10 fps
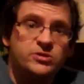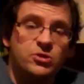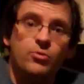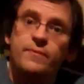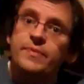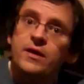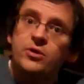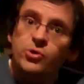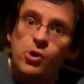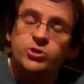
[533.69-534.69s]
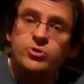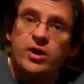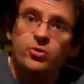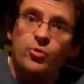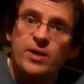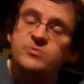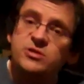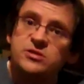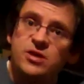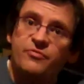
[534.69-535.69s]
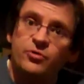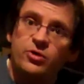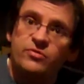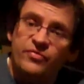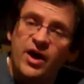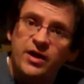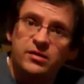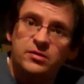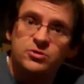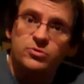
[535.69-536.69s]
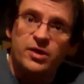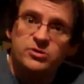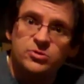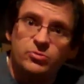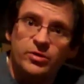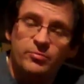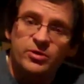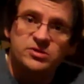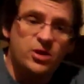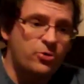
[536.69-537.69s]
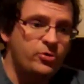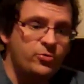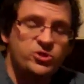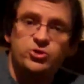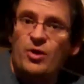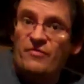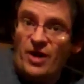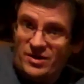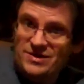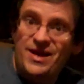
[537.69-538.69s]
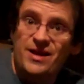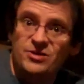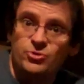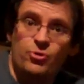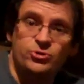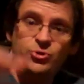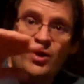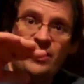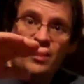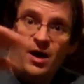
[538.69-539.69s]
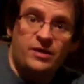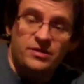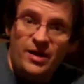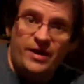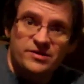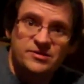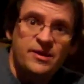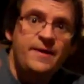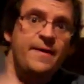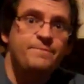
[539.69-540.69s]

And so you also had grapes that suffered on the vine in 2003 because not only did you have hot days, you also had hot nights.